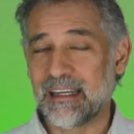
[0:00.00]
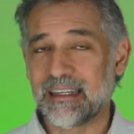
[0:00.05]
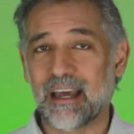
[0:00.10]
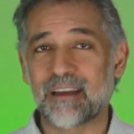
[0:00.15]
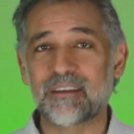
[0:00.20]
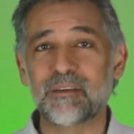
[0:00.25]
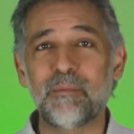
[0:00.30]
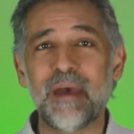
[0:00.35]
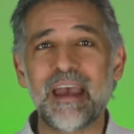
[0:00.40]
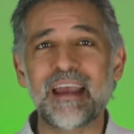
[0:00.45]
Now,
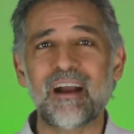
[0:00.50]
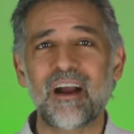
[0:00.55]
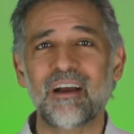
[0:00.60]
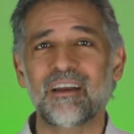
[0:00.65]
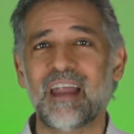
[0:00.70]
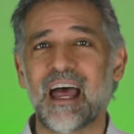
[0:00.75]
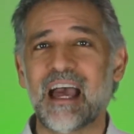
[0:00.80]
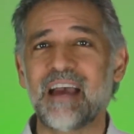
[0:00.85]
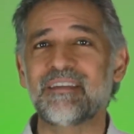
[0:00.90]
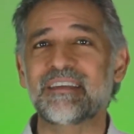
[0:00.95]
to make our
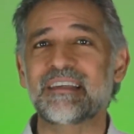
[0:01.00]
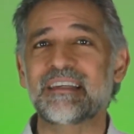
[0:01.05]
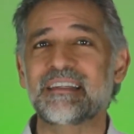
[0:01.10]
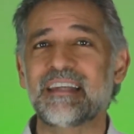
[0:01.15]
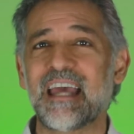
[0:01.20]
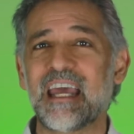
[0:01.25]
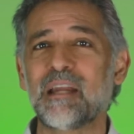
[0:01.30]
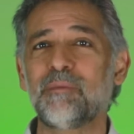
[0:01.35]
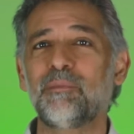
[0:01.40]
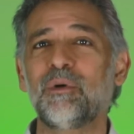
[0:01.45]
lives
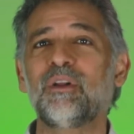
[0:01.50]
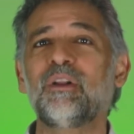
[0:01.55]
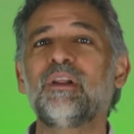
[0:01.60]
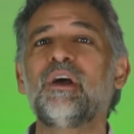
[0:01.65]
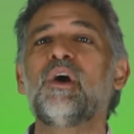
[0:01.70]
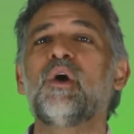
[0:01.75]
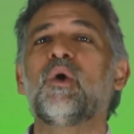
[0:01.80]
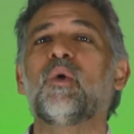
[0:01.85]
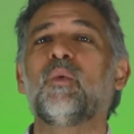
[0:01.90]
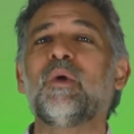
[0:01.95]
sustainable,
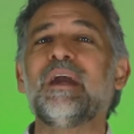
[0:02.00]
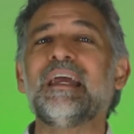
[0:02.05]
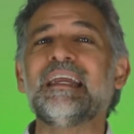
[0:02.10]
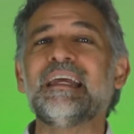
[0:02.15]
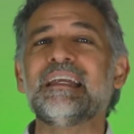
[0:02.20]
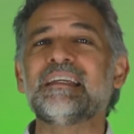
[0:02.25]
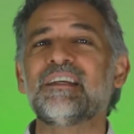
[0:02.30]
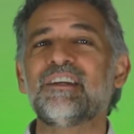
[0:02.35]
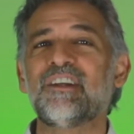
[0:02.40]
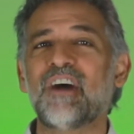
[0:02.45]
we
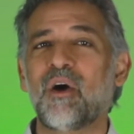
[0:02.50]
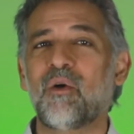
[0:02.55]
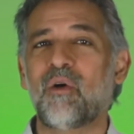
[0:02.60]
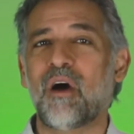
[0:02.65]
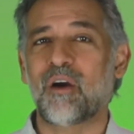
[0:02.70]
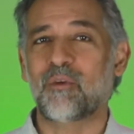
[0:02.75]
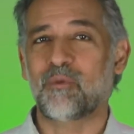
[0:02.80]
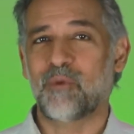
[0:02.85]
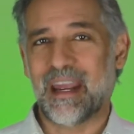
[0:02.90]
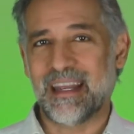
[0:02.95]
need to know
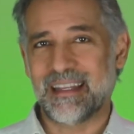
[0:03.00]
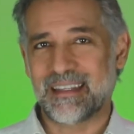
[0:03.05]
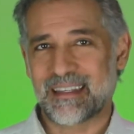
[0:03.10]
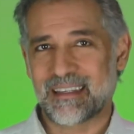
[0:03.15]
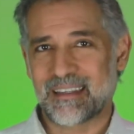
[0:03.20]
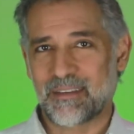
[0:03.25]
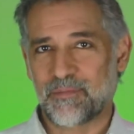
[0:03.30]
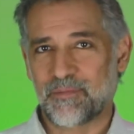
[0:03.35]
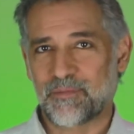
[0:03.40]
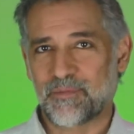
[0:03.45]
our
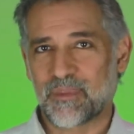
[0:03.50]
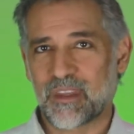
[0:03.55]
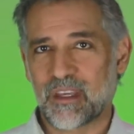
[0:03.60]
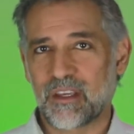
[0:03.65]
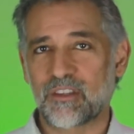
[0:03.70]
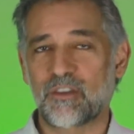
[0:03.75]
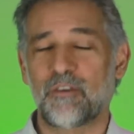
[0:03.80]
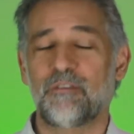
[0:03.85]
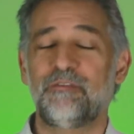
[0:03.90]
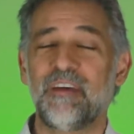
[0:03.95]
rates.
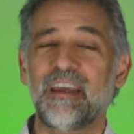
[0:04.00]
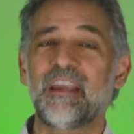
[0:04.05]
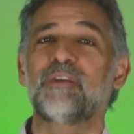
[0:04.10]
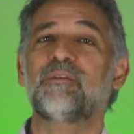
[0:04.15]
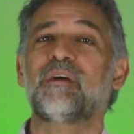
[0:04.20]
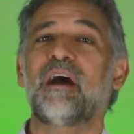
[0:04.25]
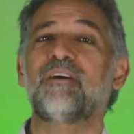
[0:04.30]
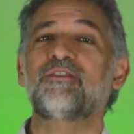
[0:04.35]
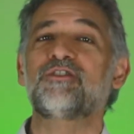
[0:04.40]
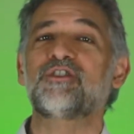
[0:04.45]
So
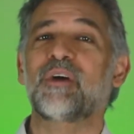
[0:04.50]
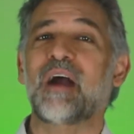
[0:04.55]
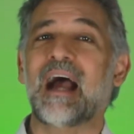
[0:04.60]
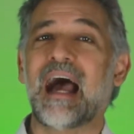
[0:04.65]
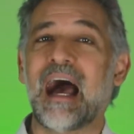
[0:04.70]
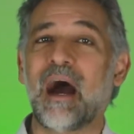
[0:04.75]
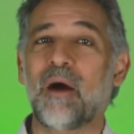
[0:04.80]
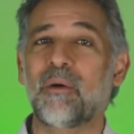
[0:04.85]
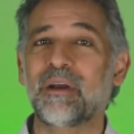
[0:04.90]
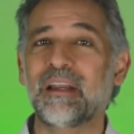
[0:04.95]
figure out your
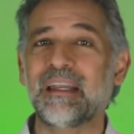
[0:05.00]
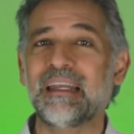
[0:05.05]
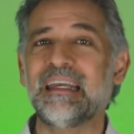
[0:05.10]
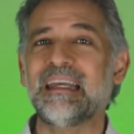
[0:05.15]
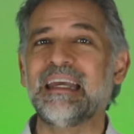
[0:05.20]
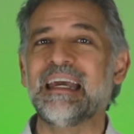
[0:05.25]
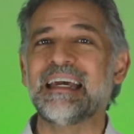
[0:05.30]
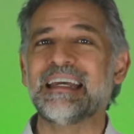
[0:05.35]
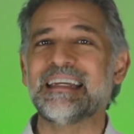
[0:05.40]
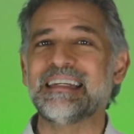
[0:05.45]

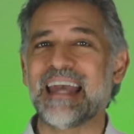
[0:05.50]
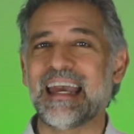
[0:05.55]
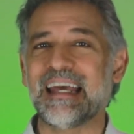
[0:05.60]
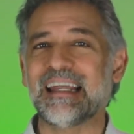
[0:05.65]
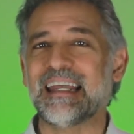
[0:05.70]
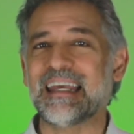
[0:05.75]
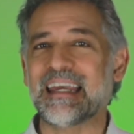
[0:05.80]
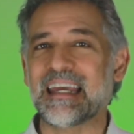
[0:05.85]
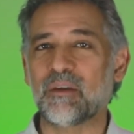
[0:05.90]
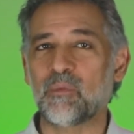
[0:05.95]
hourly,
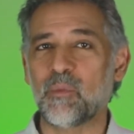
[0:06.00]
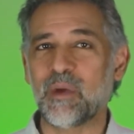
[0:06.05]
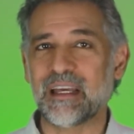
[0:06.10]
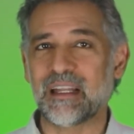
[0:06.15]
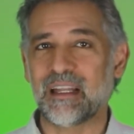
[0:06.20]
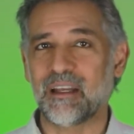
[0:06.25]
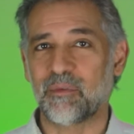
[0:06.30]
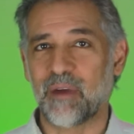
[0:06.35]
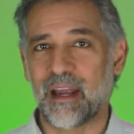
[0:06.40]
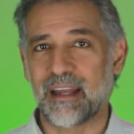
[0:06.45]
daily, and
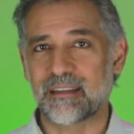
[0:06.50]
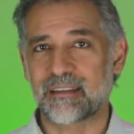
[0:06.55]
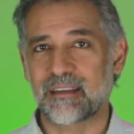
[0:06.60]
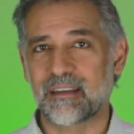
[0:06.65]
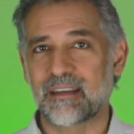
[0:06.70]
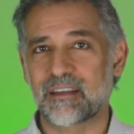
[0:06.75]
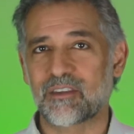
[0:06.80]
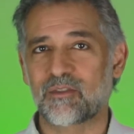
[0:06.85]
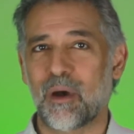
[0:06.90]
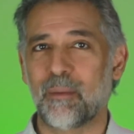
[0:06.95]
weekly rates.
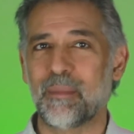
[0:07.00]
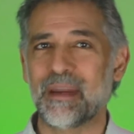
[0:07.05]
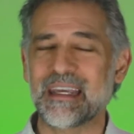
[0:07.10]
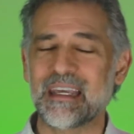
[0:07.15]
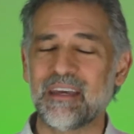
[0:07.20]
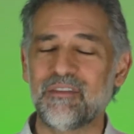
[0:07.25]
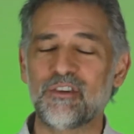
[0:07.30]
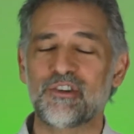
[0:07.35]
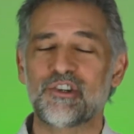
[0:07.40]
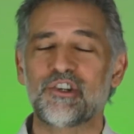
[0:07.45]
So I'm going to
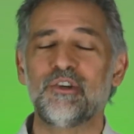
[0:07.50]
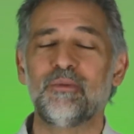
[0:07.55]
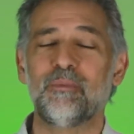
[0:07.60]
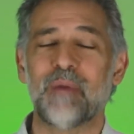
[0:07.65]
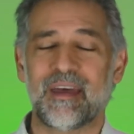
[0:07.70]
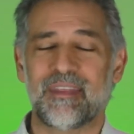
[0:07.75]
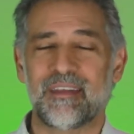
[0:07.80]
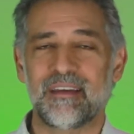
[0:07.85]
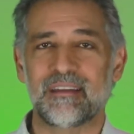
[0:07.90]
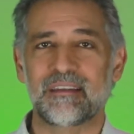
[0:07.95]
give you two
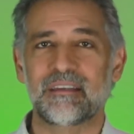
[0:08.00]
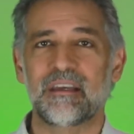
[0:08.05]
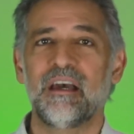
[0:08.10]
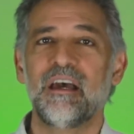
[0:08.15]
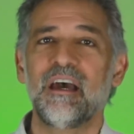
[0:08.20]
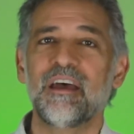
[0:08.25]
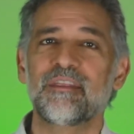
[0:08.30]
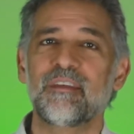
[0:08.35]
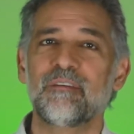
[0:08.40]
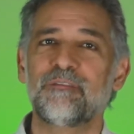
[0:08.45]
methods.
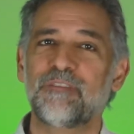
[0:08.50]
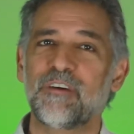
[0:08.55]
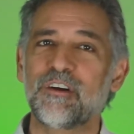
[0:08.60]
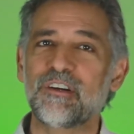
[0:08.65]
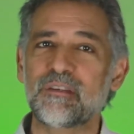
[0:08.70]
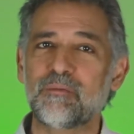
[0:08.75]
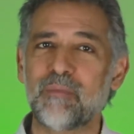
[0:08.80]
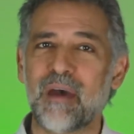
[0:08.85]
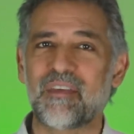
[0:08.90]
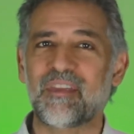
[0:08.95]
The
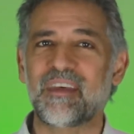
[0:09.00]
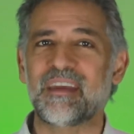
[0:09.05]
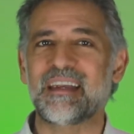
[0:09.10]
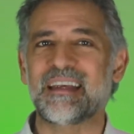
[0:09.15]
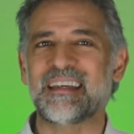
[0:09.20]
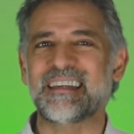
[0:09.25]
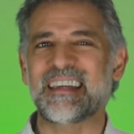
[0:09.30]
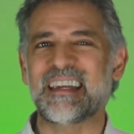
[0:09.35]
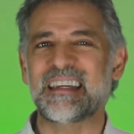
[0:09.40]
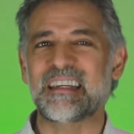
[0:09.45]
first method
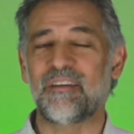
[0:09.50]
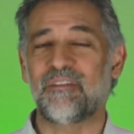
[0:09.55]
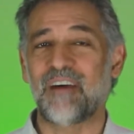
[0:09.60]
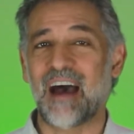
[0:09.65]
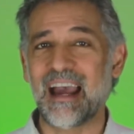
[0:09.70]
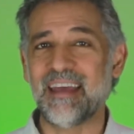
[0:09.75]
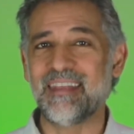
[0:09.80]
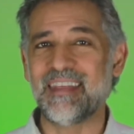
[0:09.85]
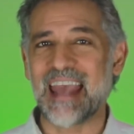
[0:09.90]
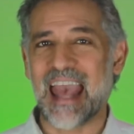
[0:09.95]
is to
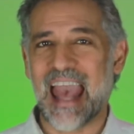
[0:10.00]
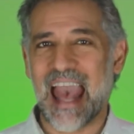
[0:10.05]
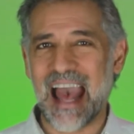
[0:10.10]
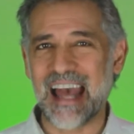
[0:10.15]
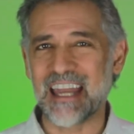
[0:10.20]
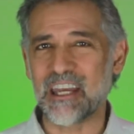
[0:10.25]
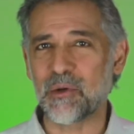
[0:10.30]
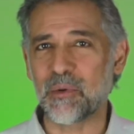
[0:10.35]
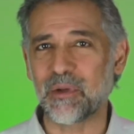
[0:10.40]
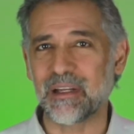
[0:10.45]
divide the
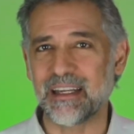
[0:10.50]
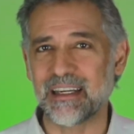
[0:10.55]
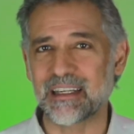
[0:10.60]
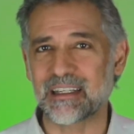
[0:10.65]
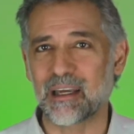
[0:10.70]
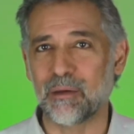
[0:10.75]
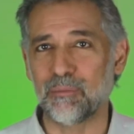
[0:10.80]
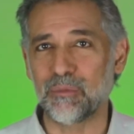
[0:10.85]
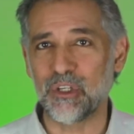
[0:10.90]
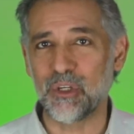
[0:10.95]
annual
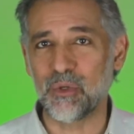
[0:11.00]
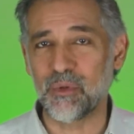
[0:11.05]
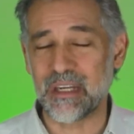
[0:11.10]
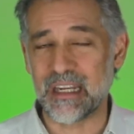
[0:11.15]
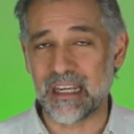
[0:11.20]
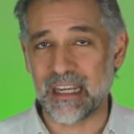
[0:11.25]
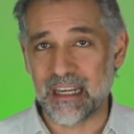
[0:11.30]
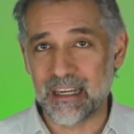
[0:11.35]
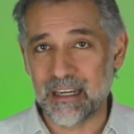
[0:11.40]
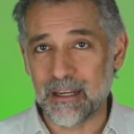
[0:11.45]
income you
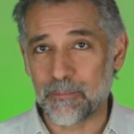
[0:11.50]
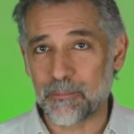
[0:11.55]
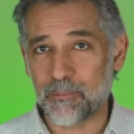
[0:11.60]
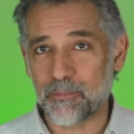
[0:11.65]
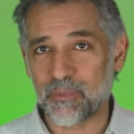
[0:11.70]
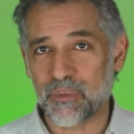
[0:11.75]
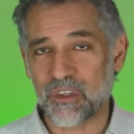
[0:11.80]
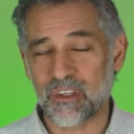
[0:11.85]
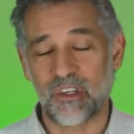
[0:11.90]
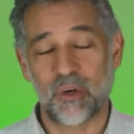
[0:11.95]
need.
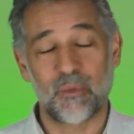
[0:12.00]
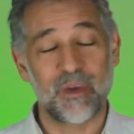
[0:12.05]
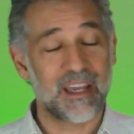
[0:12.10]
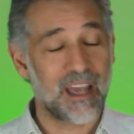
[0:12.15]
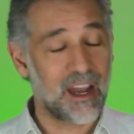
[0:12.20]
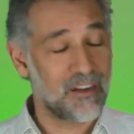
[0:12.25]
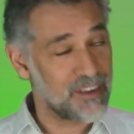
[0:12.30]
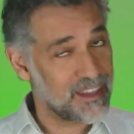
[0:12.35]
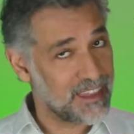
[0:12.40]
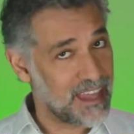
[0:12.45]
So we
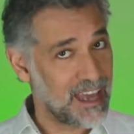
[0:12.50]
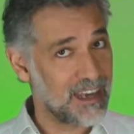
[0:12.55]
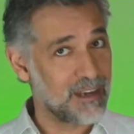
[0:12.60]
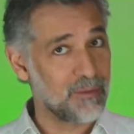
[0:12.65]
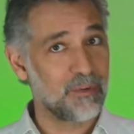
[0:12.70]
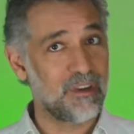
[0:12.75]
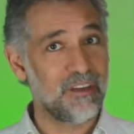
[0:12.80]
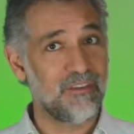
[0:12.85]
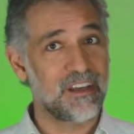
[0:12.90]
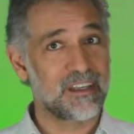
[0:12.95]
covered that in a
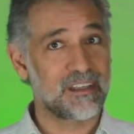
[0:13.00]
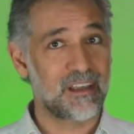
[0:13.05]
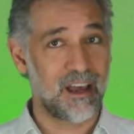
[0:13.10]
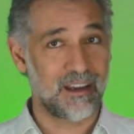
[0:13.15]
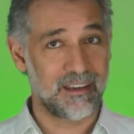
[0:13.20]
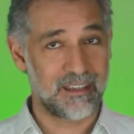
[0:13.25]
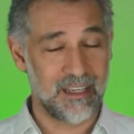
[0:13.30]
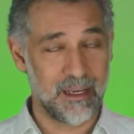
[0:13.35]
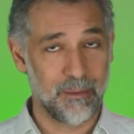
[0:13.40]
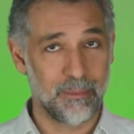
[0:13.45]
previous
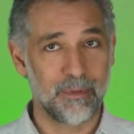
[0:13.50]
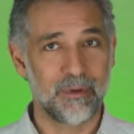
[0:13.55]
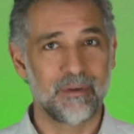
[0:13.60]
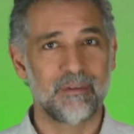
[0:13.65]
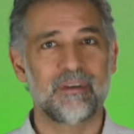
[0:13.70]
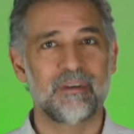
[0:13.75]
hot tip.